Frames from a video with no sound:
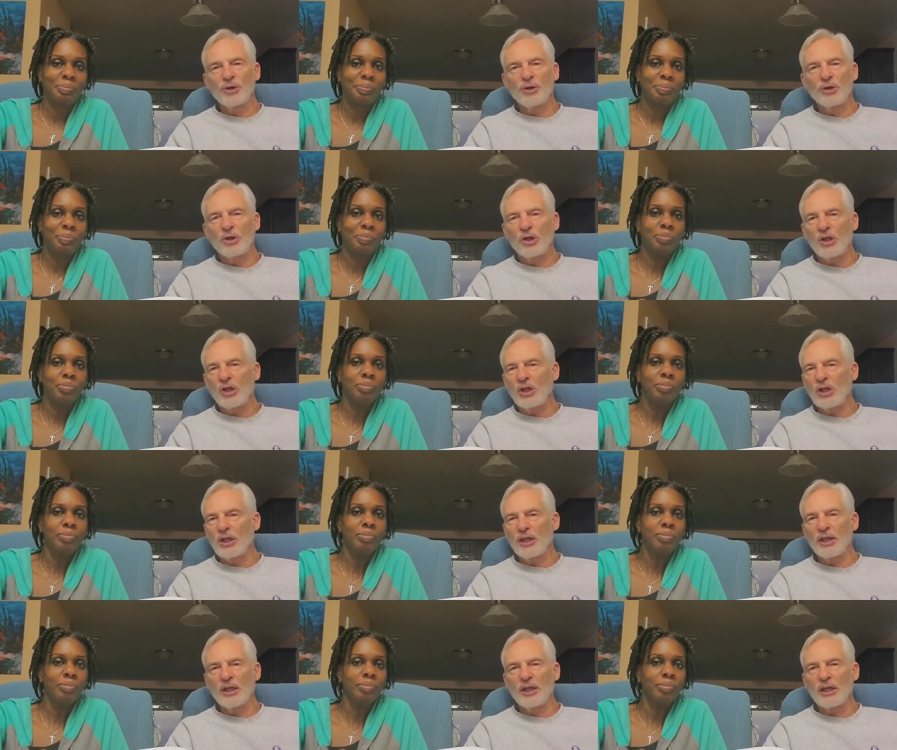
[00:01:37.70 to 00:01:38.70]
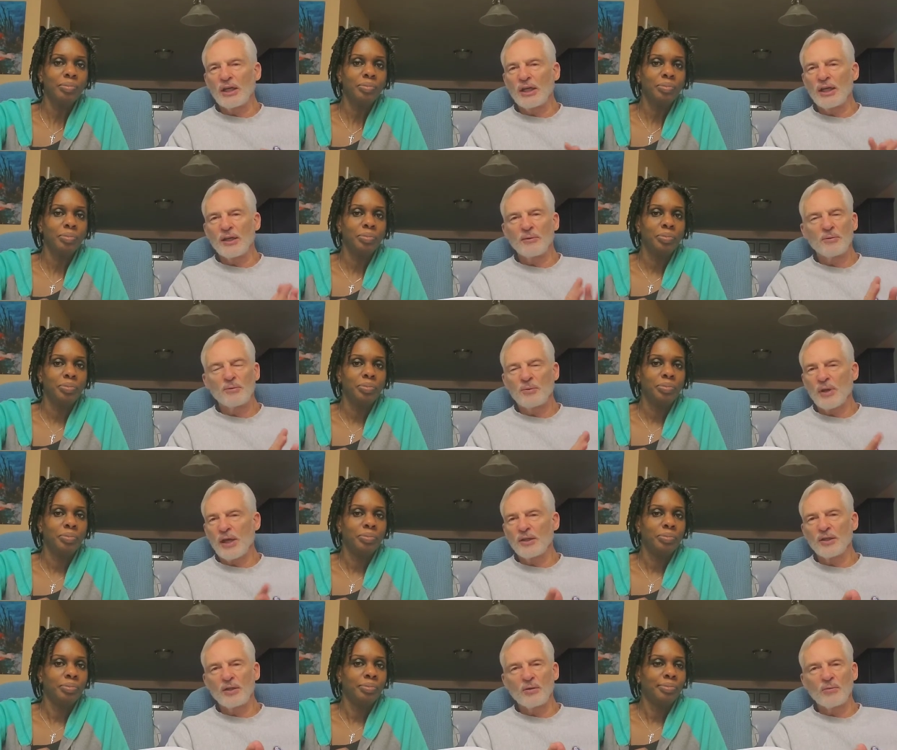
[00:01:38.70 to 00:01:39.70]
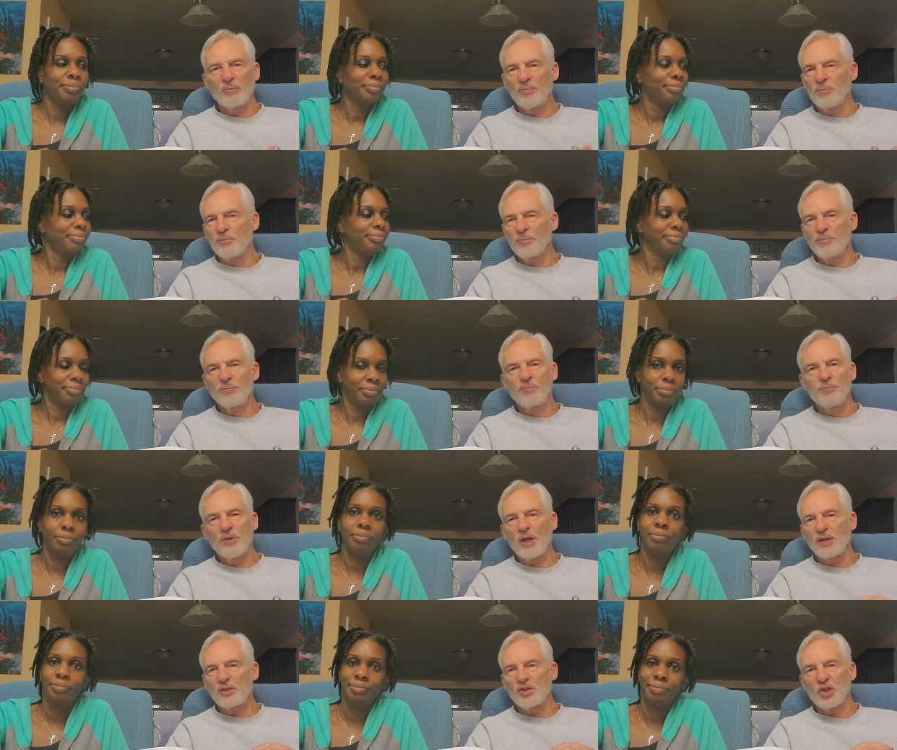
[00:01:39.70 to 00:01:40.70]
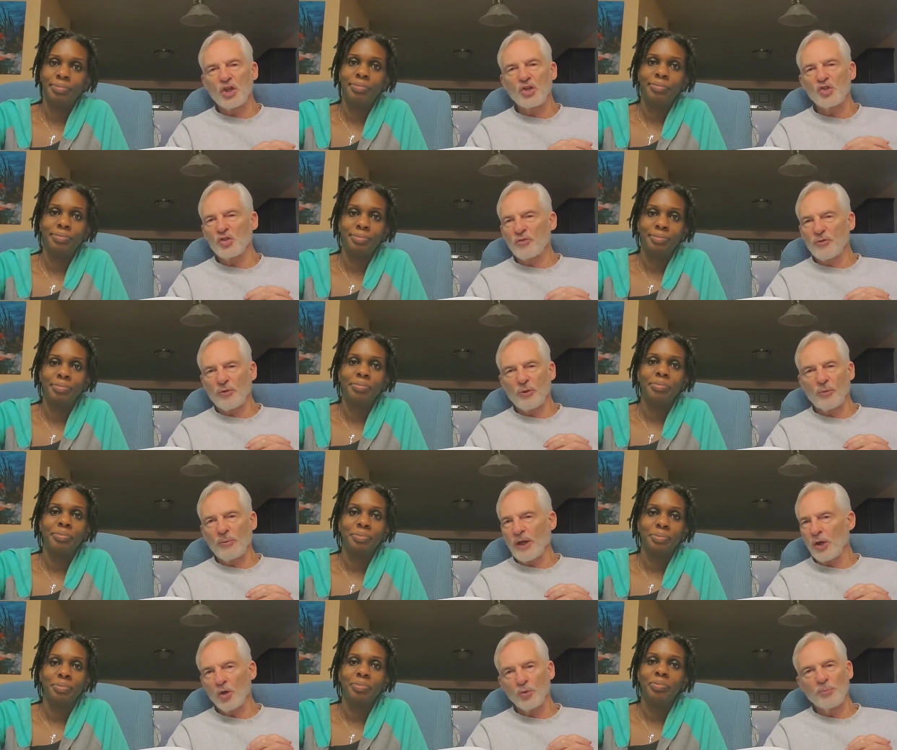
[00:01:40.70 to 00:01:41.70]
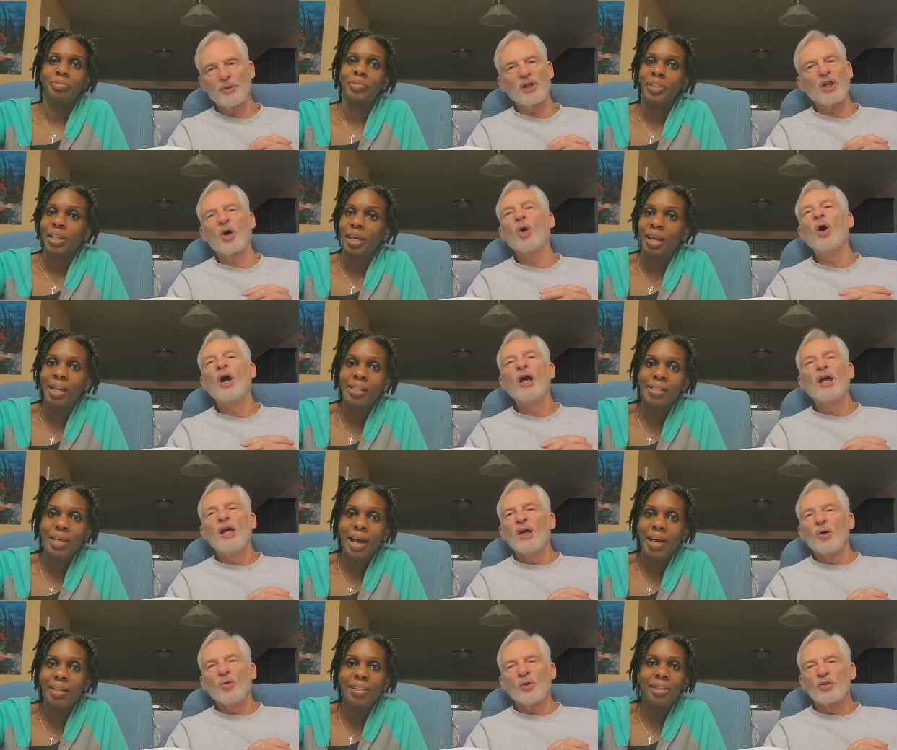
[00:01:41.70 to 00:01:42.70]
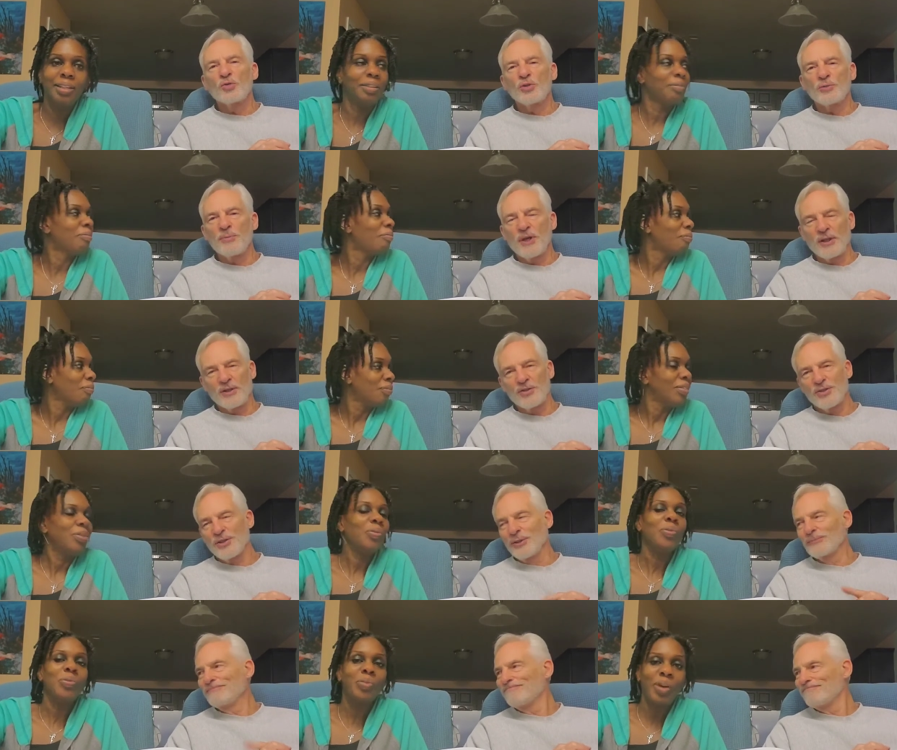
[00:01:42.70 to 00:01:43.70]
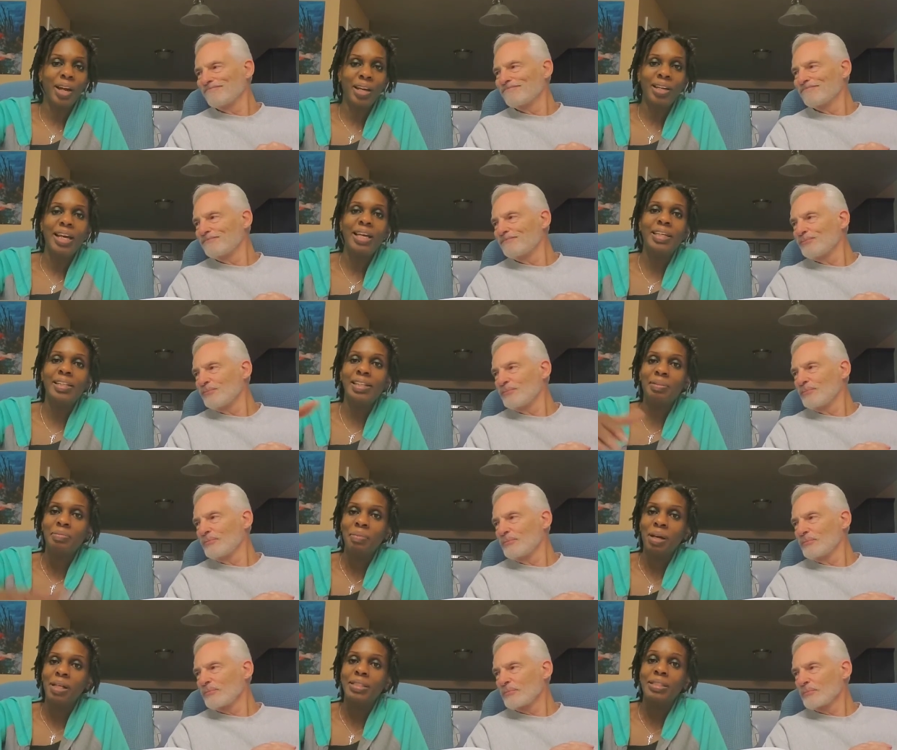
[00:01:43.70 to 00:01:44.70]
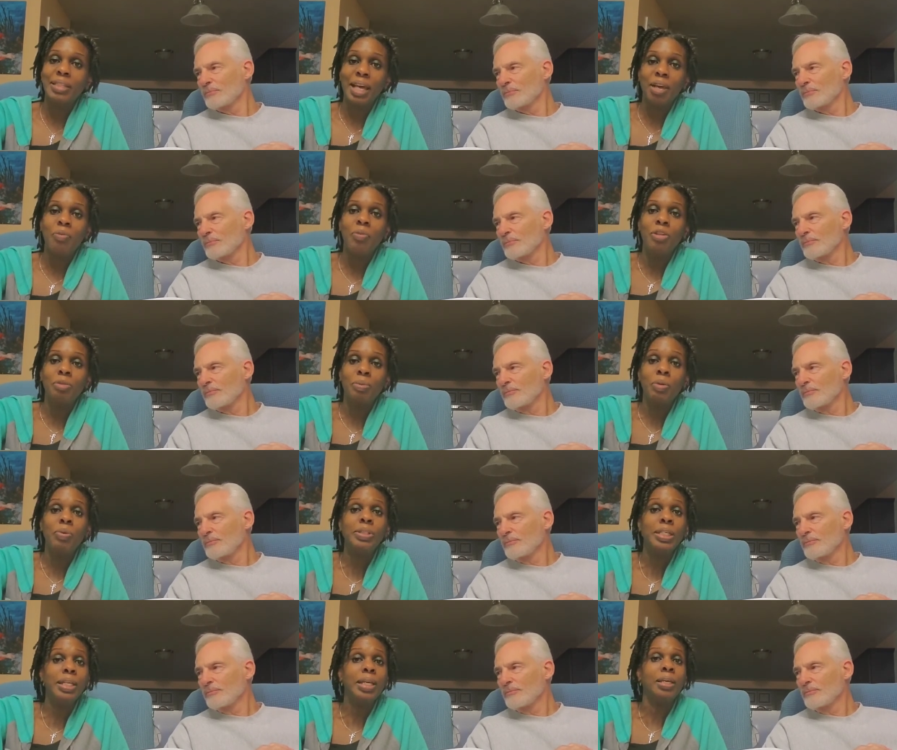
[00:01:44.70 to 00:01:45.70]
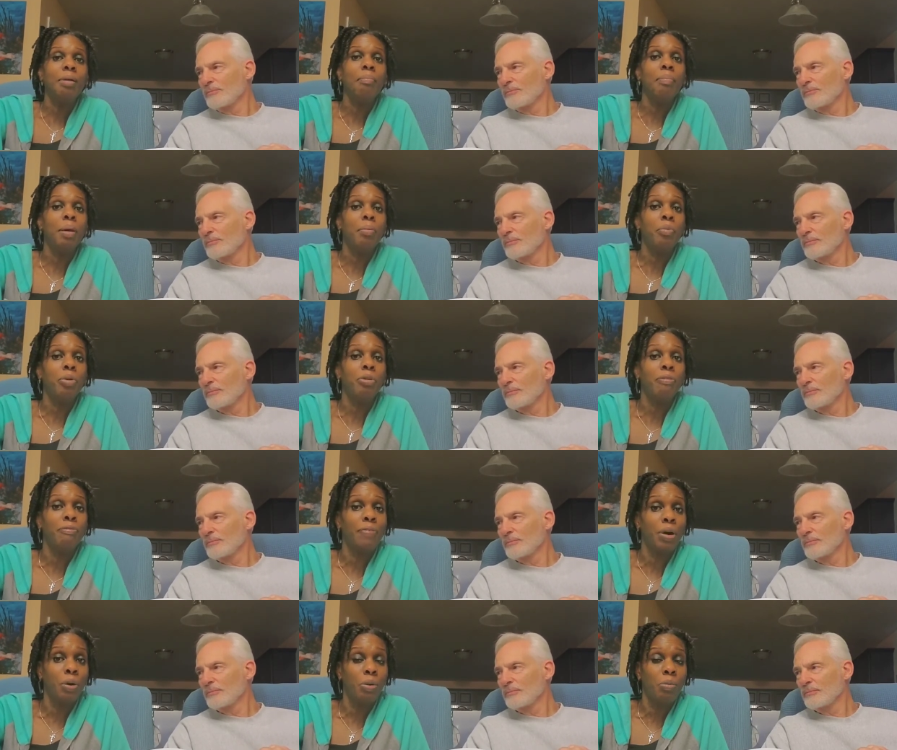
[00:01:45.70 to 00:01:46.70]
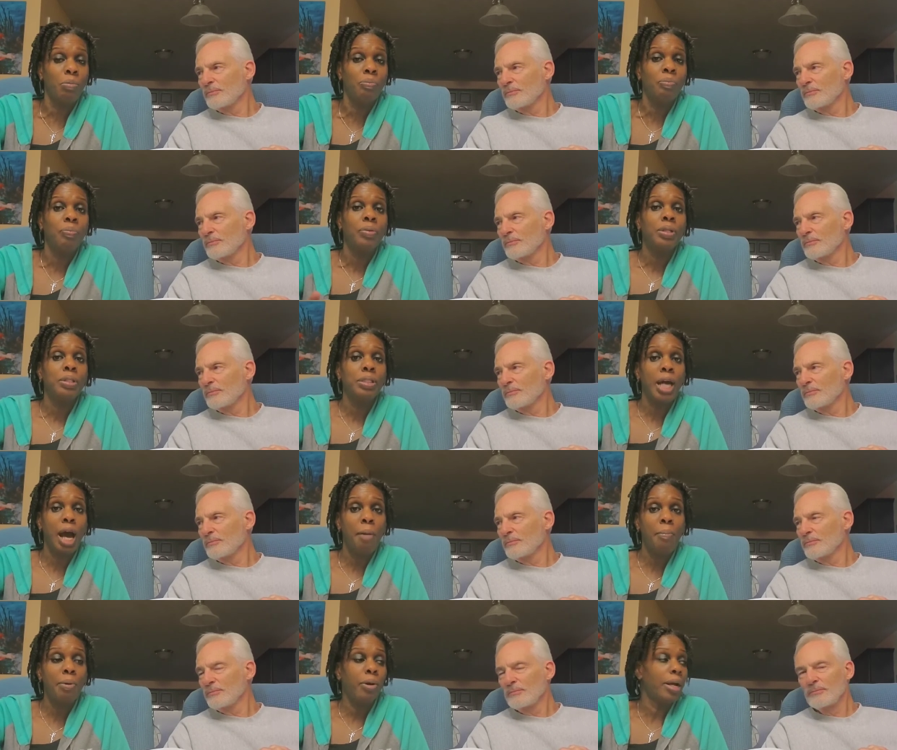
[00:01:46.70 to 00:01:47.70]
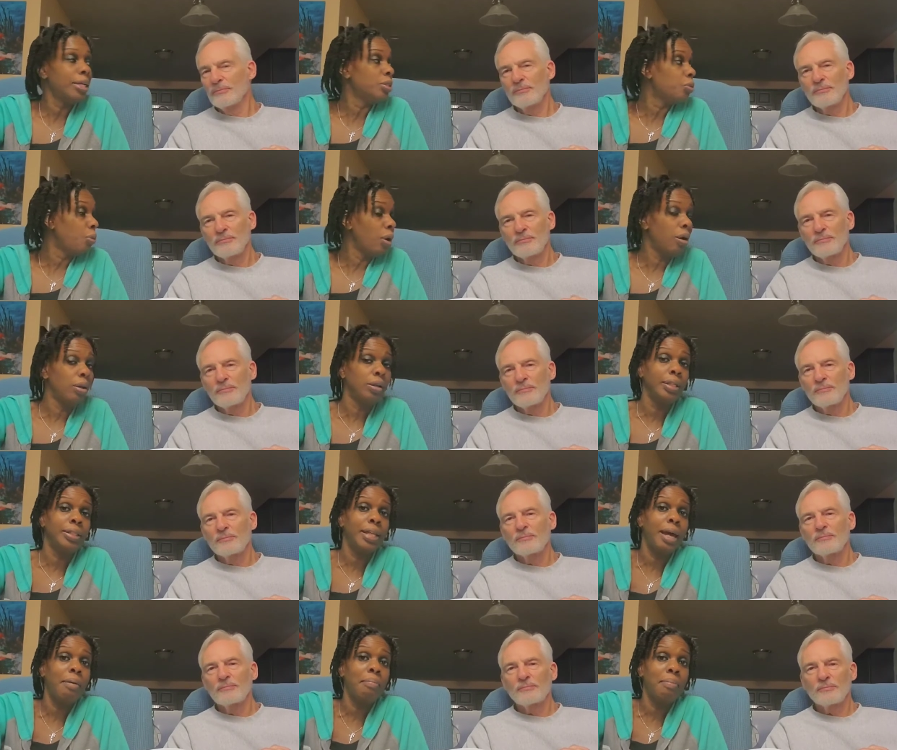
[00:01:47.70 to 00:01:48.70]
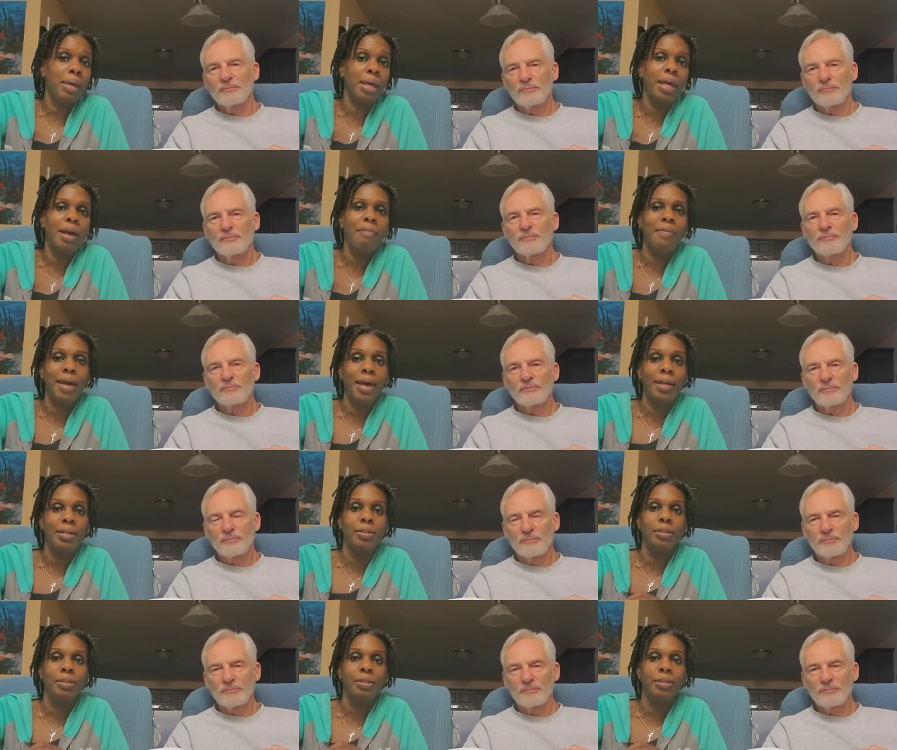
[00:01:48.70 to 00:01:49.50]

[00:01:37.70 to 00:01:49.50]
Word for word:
Speaker 1: at all, and I had to exchange it for my old pillow. Exactly. Which was better, so.
Speaker 2: Right, and same with me. We did get a memory foam topper as well, and that may have added